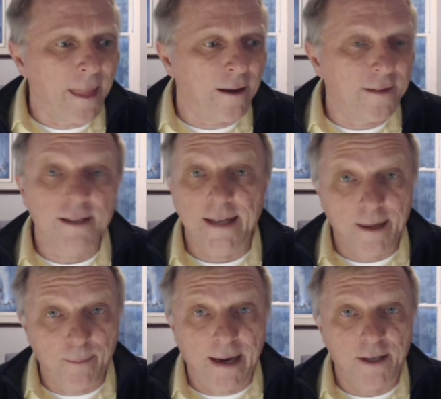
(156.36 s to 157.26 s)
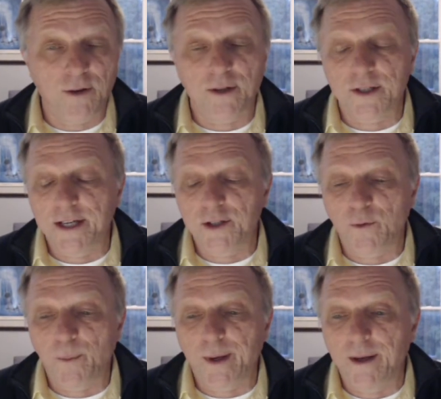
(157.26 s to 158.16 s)
things that impact utilization
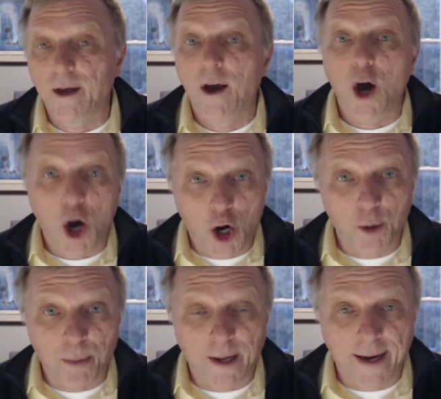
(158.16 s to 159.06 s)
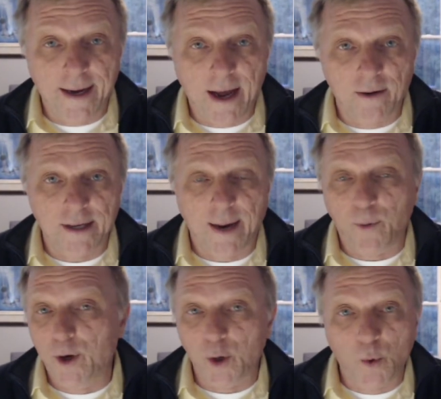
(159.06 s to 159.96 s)
would be unplanned downtime
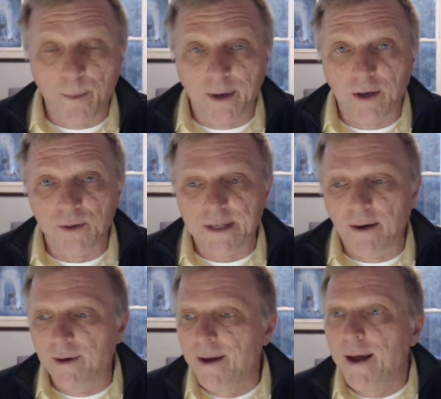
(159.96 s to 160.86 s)
where your equipment goes down.